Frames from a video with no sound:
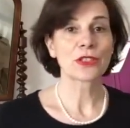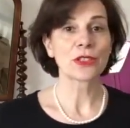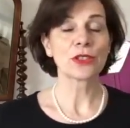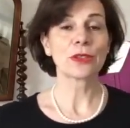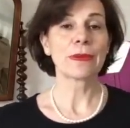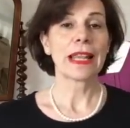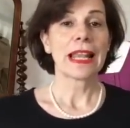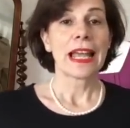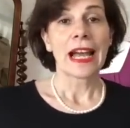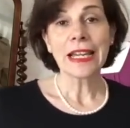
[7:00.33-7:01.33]
so
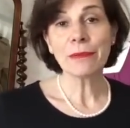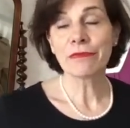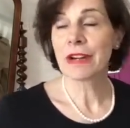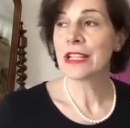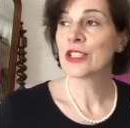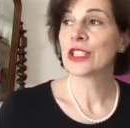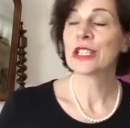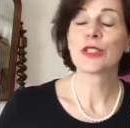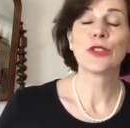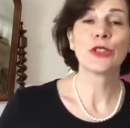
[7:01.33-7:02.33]
I am French and
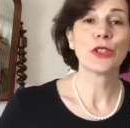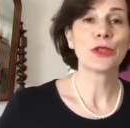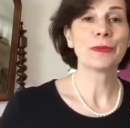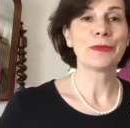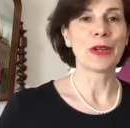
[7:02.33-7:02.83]
as you know